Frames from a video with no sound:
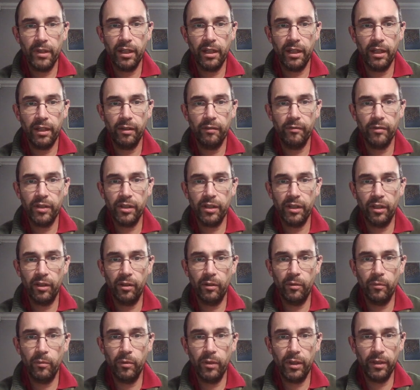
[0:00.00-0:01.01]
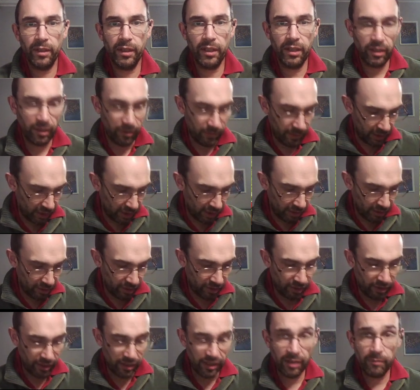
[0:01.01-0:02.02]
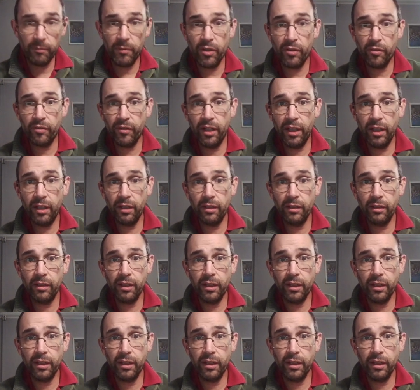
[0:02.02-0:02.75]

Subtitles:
Okay, so what I'm going to do actually, just to demonstrate,